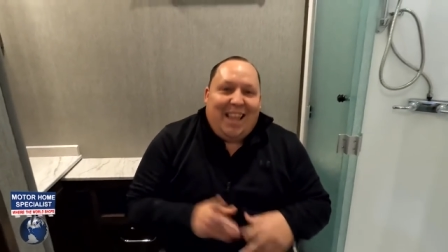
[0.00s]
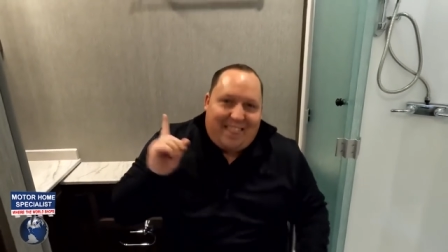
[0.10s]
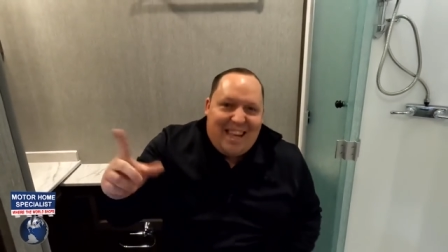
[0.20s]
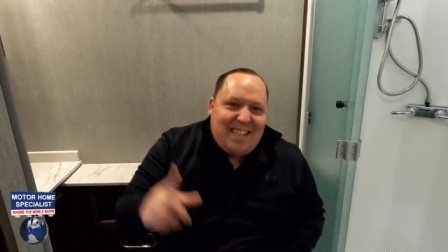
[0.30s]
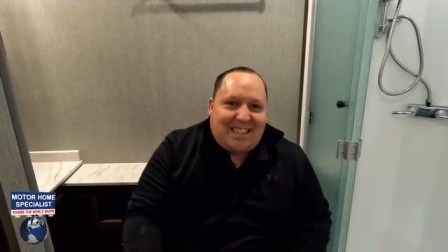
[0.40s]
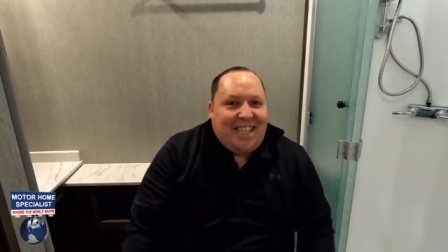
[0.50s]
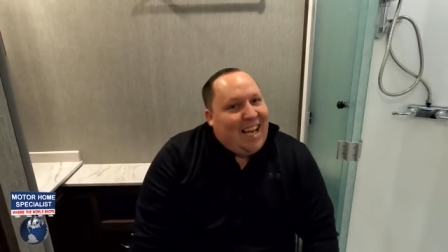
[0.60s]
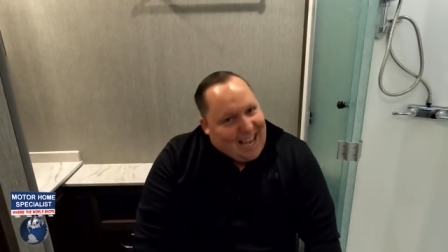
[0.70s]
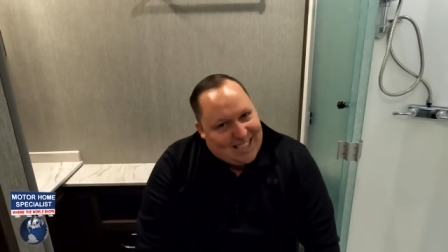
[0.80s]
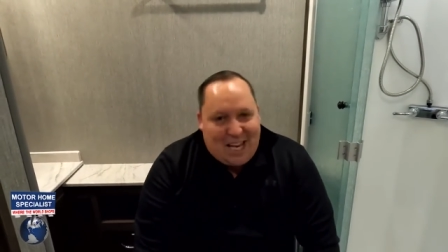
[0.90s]
this
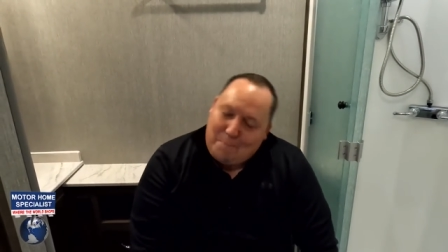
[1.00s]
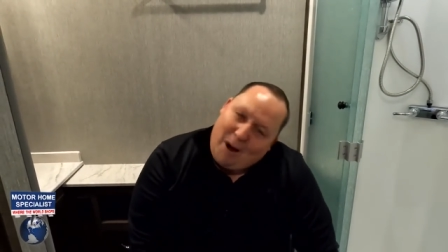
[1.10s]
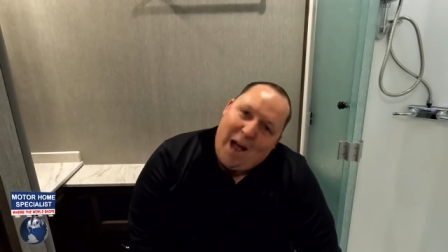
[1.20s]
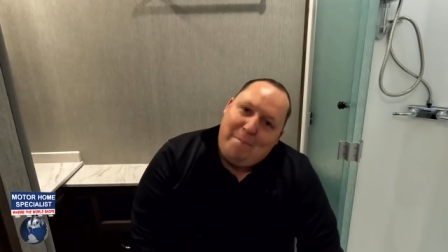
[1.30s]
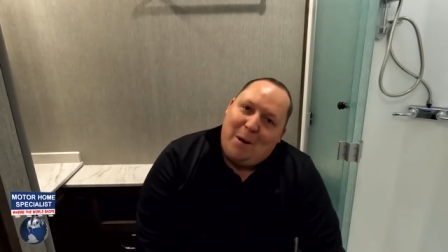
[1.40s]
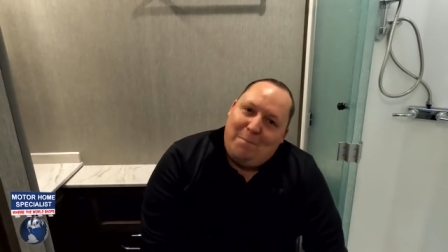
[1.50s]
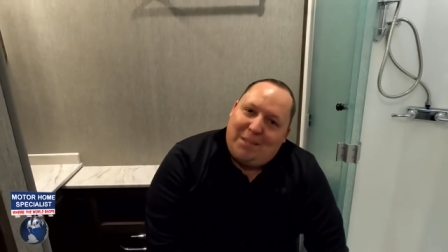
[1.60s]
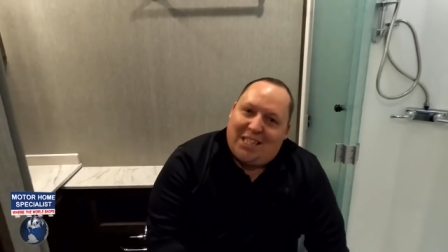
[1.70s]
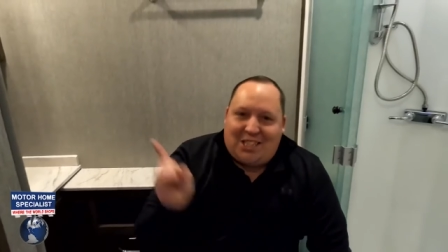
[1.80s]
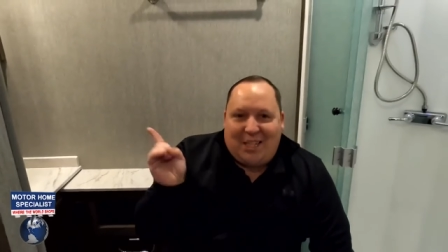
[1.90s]
is a prime poop
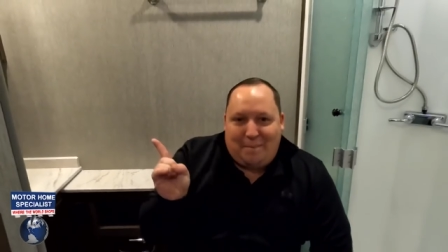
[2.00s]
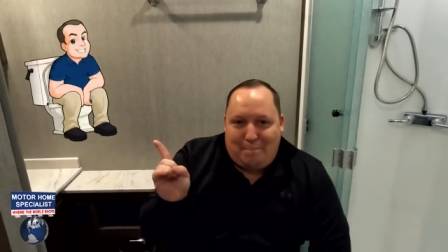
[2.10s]
position.